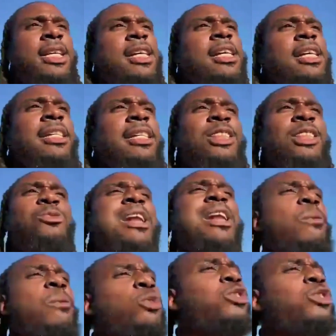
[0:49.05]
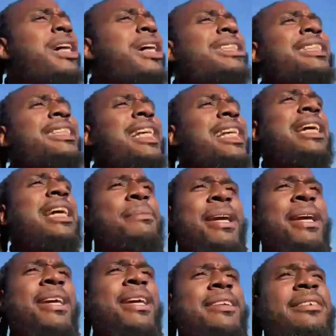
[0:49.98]
This is what I want you to understand,
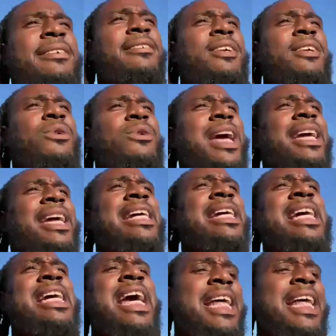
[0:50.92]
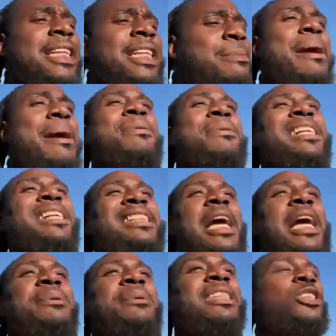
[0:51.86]
man, okay? And this might be a
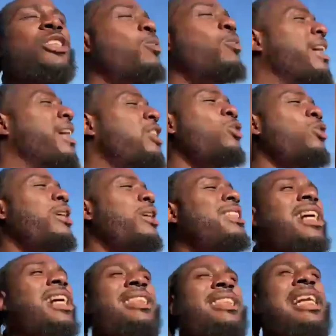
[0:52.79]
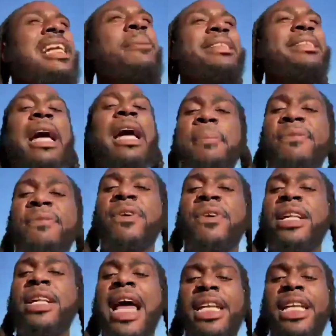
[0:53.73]
scary situation or a scary topic for a
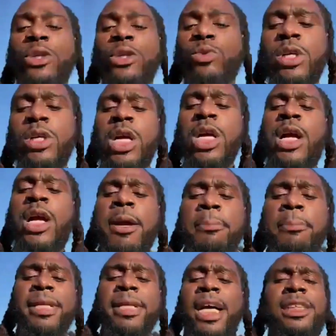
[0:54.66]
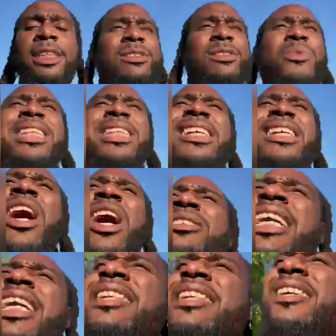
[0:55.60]
lot of you, because when it's all
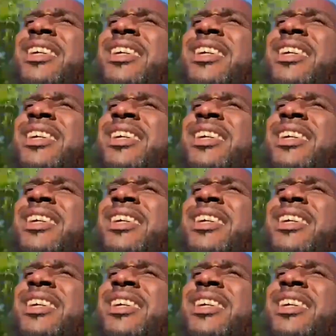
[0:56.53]
said and done,